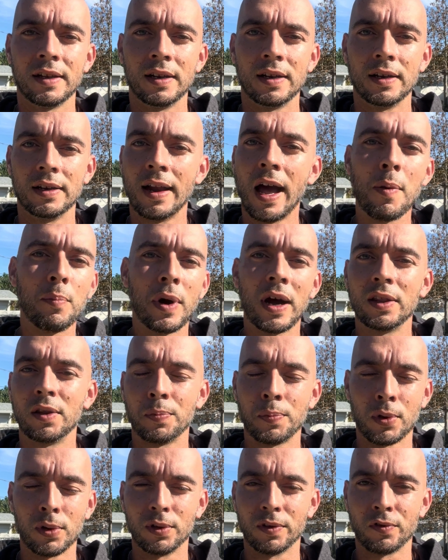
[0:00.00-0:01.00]
not buy the
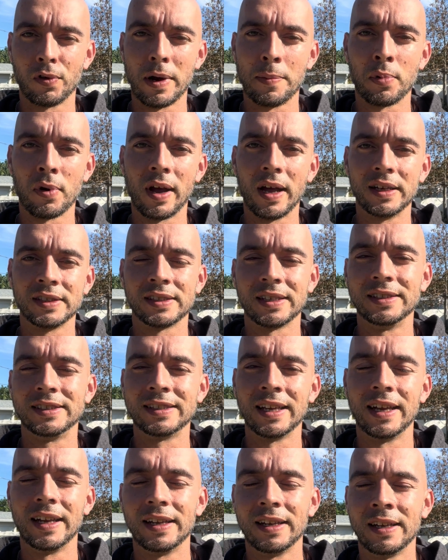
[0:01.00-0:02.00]
pearl of great price and
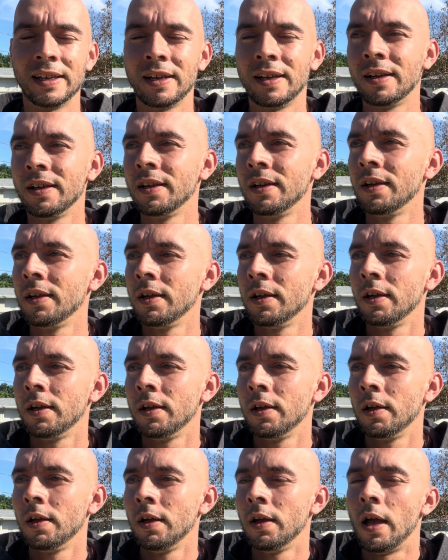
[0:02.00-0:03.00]
say,
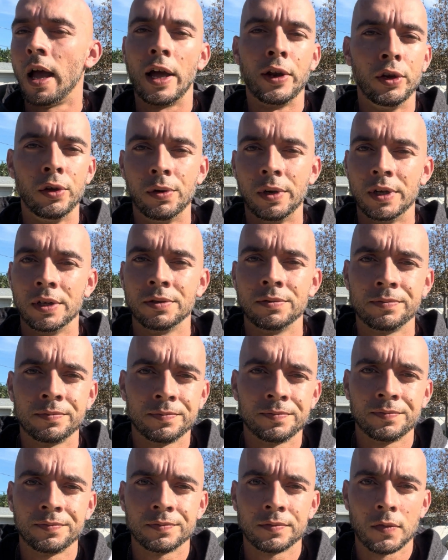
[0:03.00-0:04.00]
I knew it,
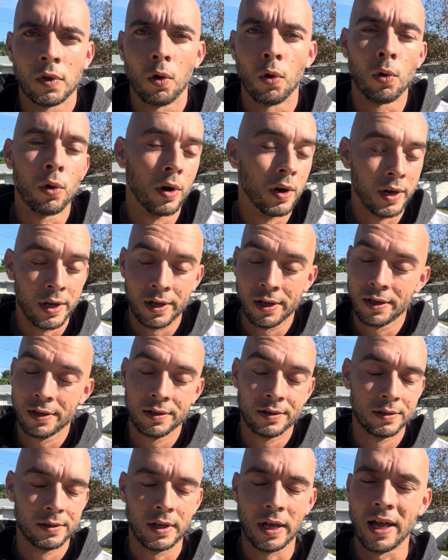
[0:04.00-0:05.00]
or
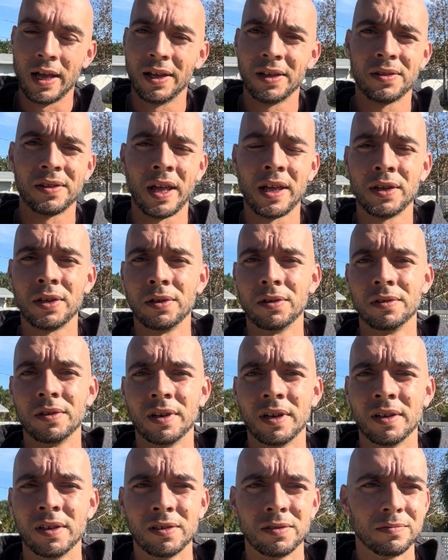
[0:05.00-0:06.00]
hey, thank you,
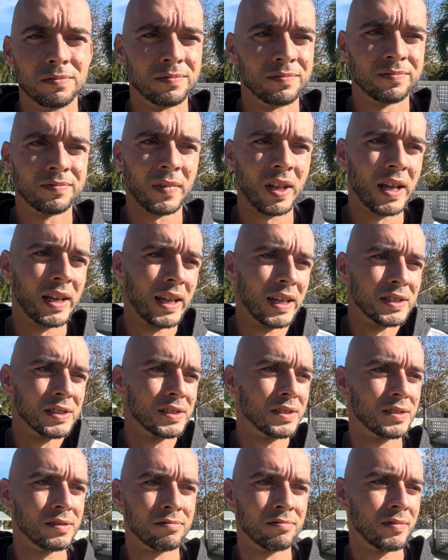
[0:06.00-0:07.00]
I
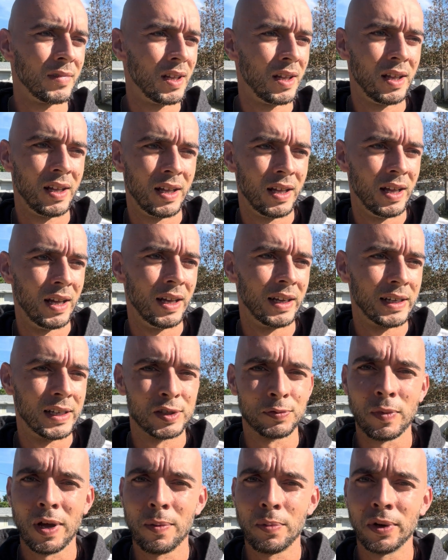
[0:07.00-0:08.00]
guess
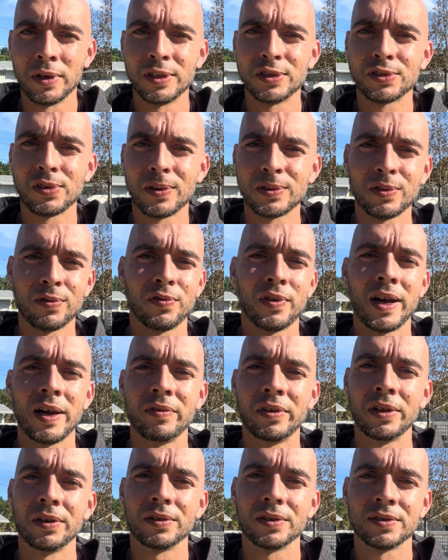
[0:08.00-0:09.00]
my abundance starts in 5
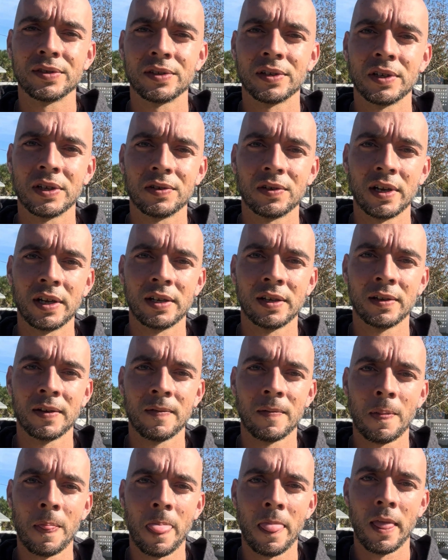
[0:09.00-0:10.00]
years, right?
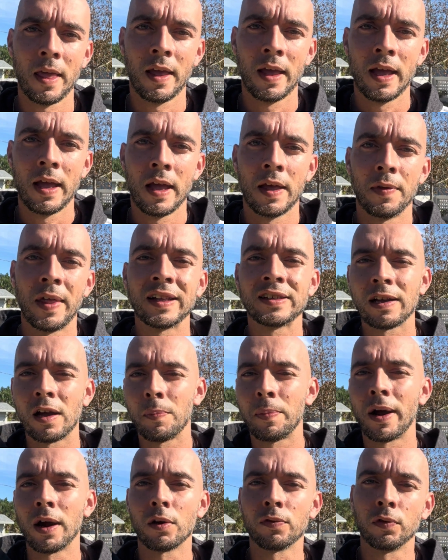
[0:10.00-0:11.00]
That's how
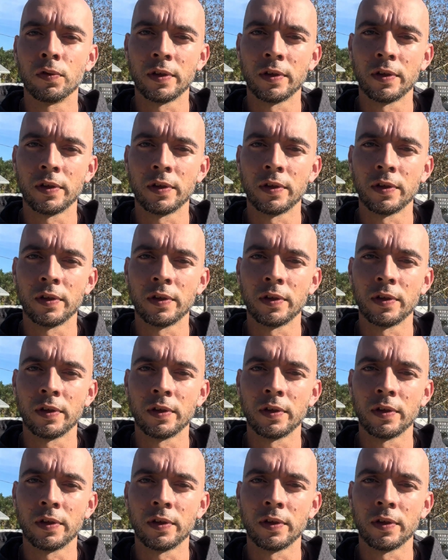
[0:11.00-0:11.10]
powerful